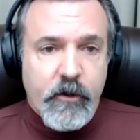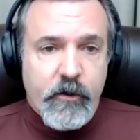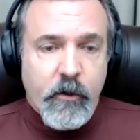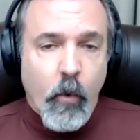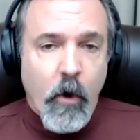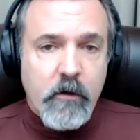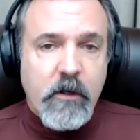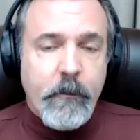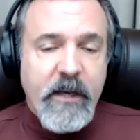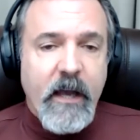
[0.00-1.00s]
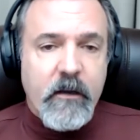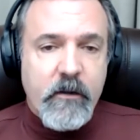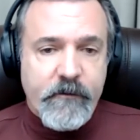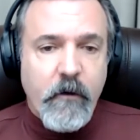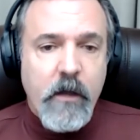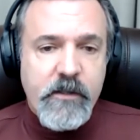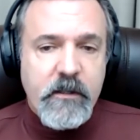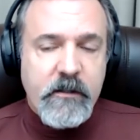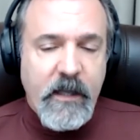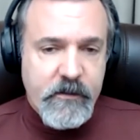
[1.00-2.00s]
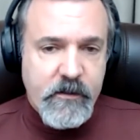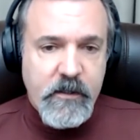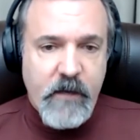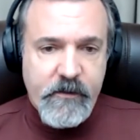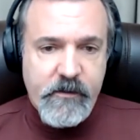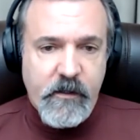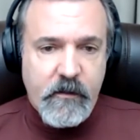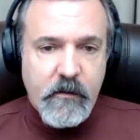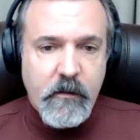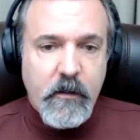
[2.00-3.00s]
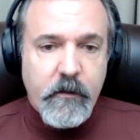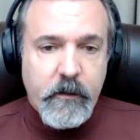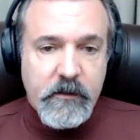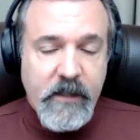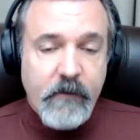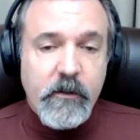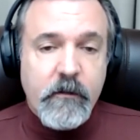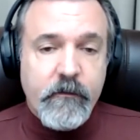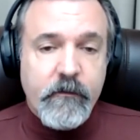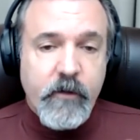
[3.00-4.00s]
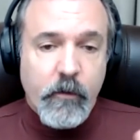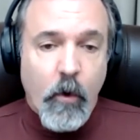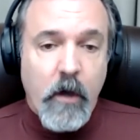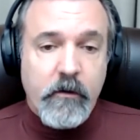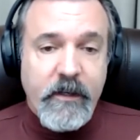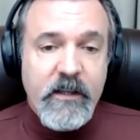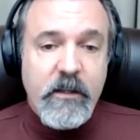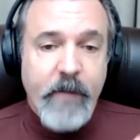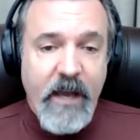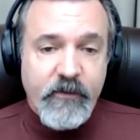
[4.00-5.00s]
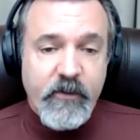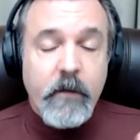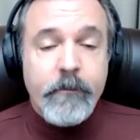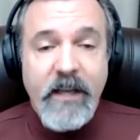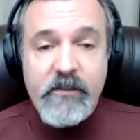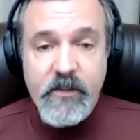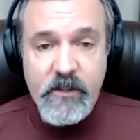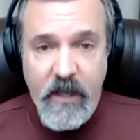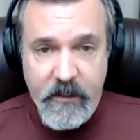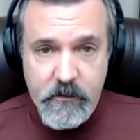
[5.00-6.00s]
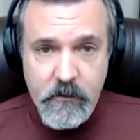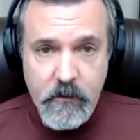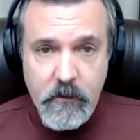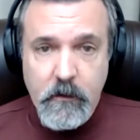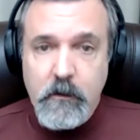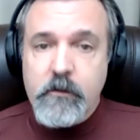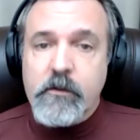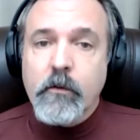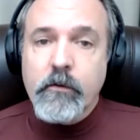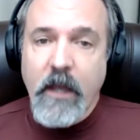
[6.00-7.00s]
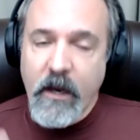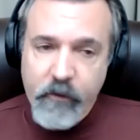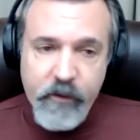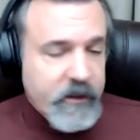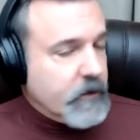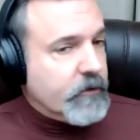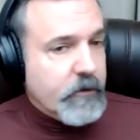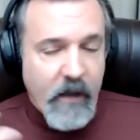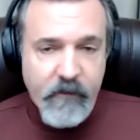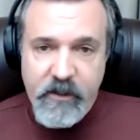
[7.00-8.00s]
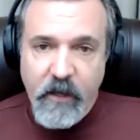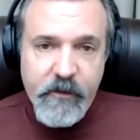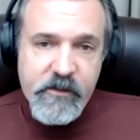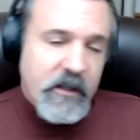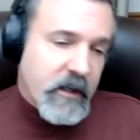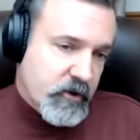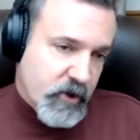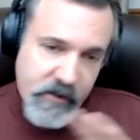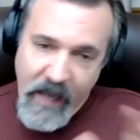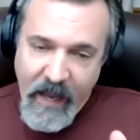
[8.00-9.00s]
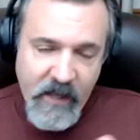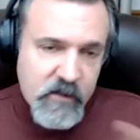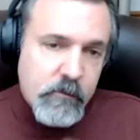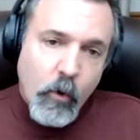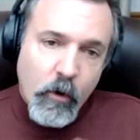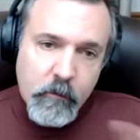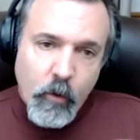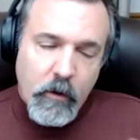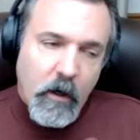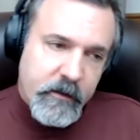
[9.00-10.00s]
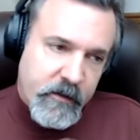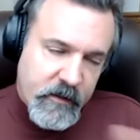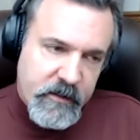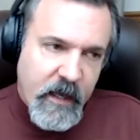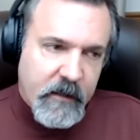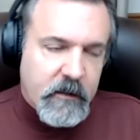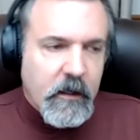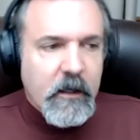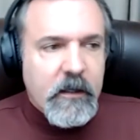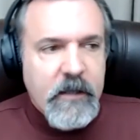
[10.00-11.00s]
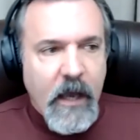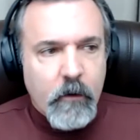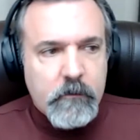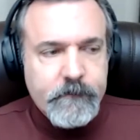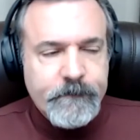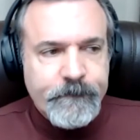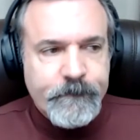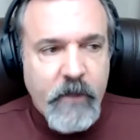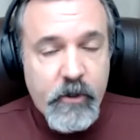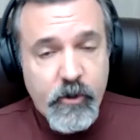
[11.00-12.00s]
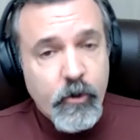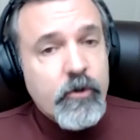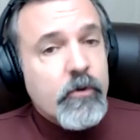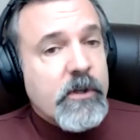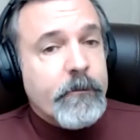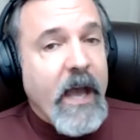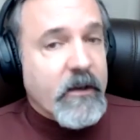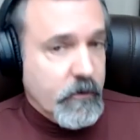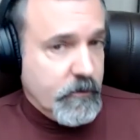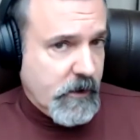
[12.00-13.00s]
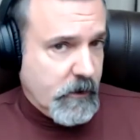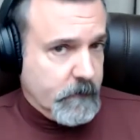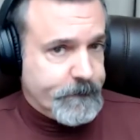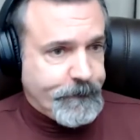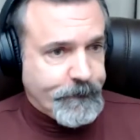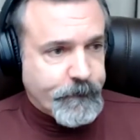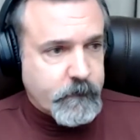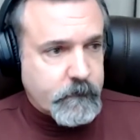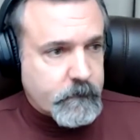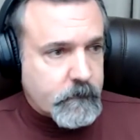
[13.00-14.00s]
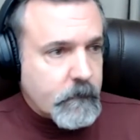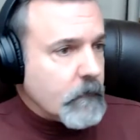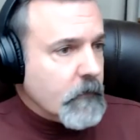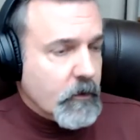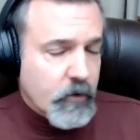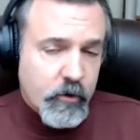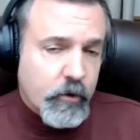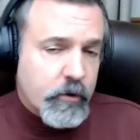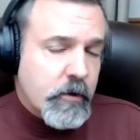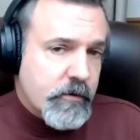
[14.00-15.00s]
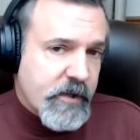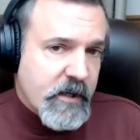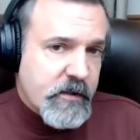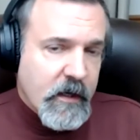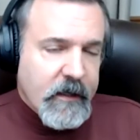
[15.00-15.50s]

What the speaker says: The water coming out of the faucet, that's the deficit. The level of the water in the bathtub, that's the debt. So every year you have a deficit, it just adds more and more on to the debt. Now, there's good news and bad news here. The good news is